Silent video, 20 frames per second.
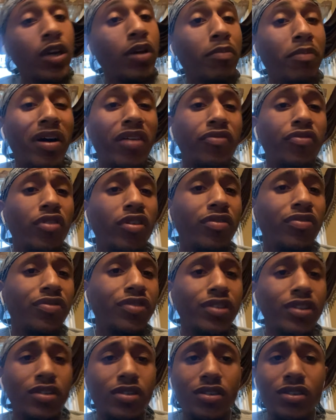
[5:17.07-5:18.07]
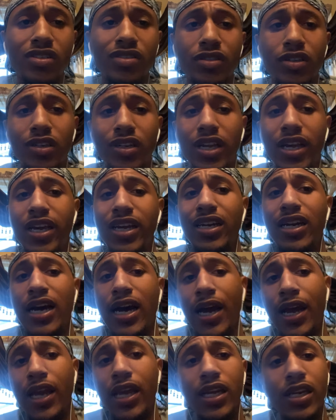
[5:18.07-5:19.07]
My fault for the delay and
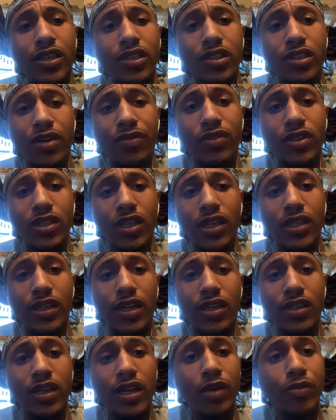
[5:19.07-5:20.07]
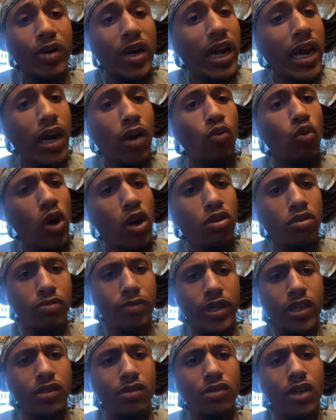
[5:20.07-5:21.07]
hiatus and everything like that. But I gotta work,
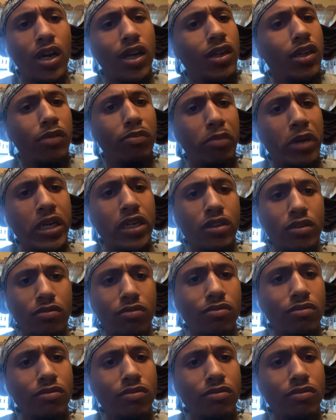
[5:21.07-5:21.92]
man. I need money.